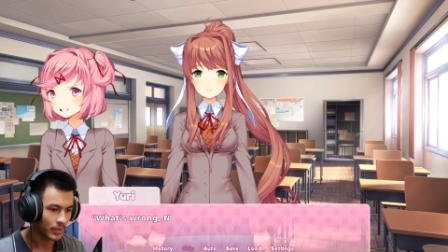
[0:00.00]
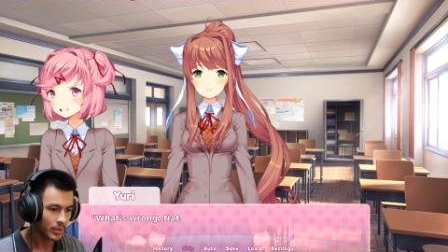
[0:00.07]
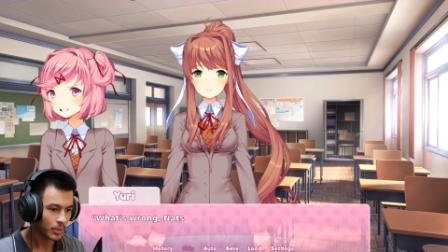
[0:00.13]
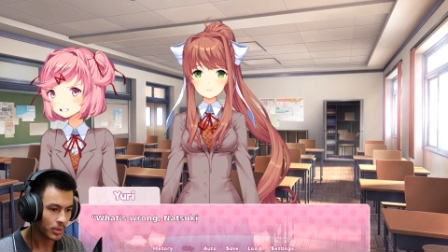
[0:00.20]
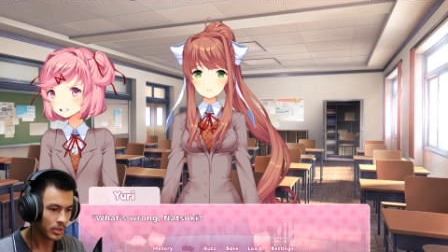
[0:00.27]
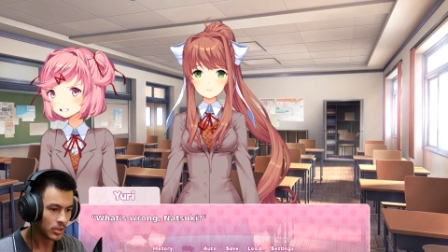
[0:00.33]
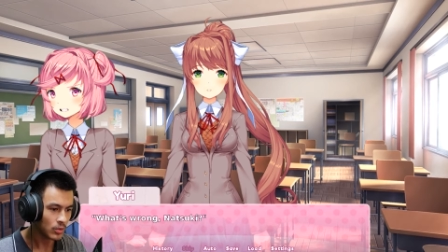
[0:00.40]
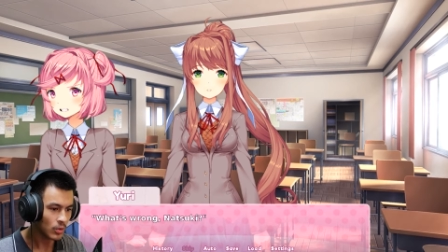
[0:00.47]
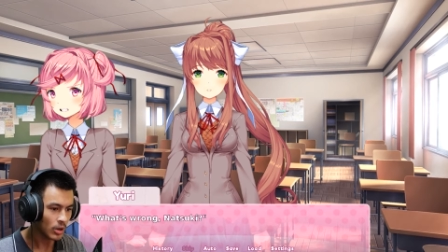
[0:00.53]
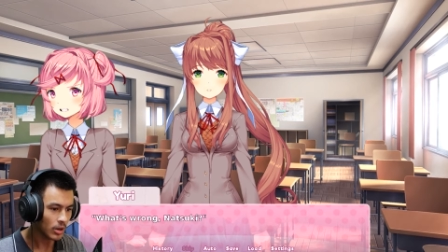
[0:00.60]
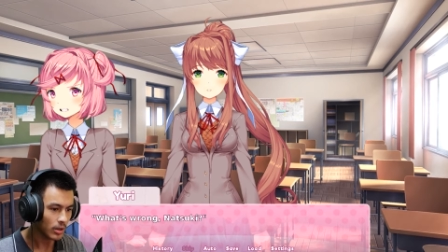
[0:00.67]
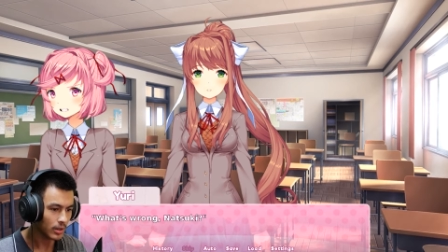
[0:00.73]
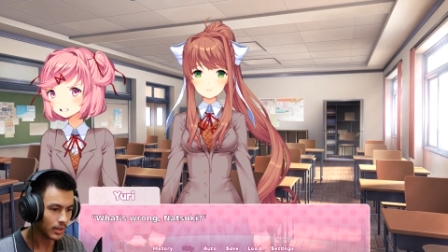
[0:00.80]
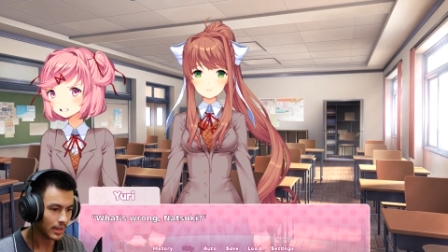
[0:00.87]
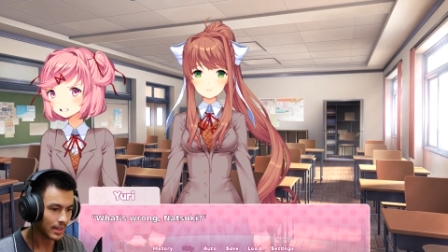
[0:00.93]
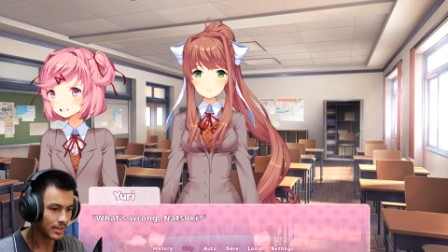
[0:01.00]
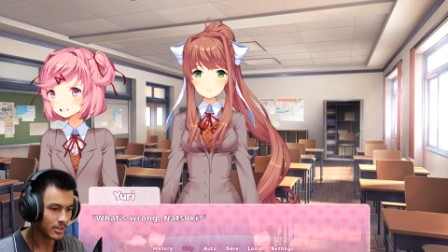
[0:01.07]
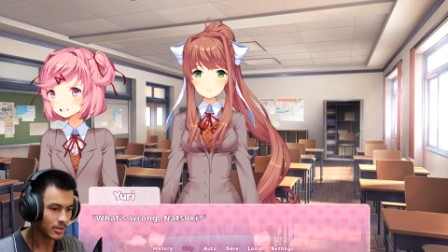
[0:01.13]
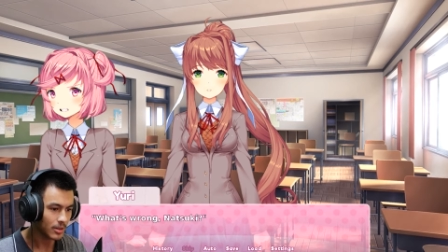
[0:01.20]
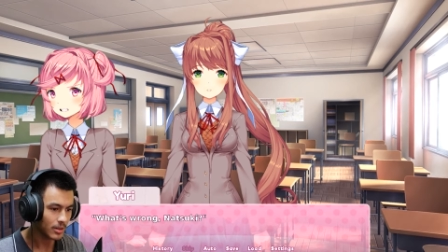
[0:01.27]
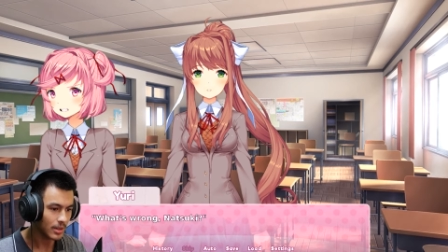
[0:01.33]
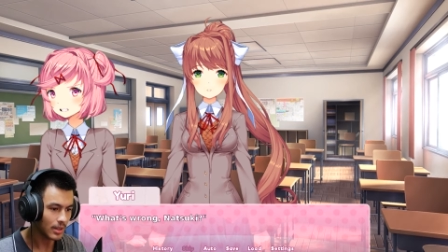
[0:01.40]
What's wrong,
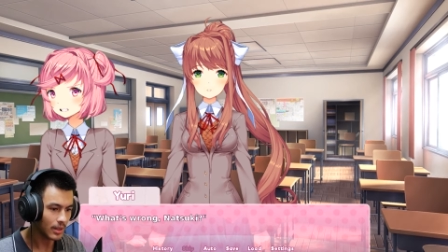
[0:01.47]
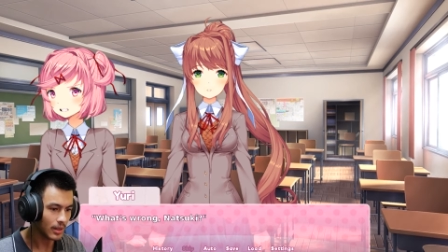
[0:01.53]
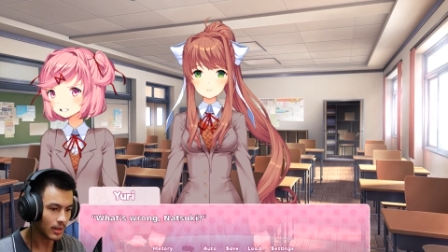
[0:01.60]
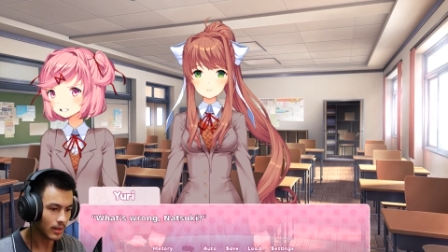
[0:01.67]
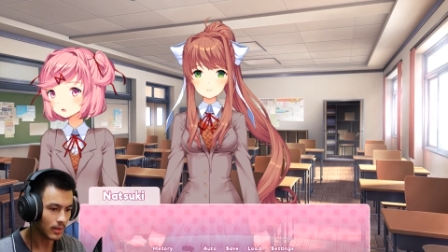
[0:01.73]
Natsuki?